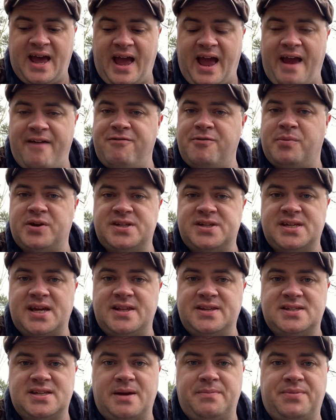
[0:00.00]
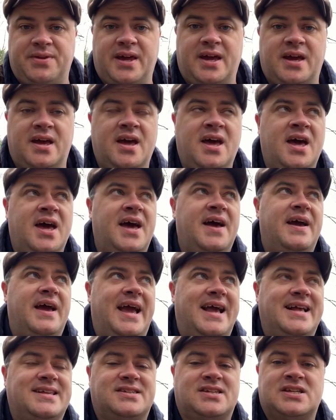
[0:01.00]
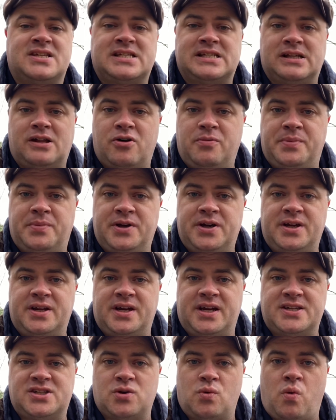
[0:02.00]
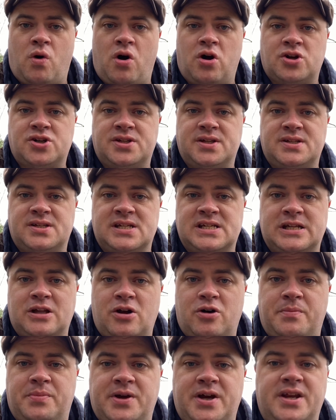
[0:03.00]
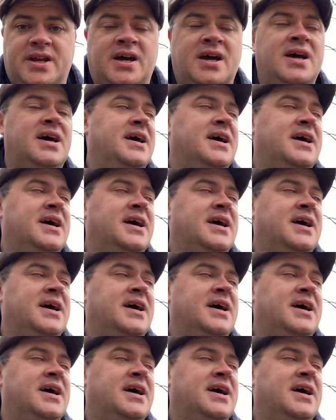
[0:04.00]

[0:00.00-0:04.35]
Everybody's saying the same thing. It's a slow burner. It's a watch that's a slow burner.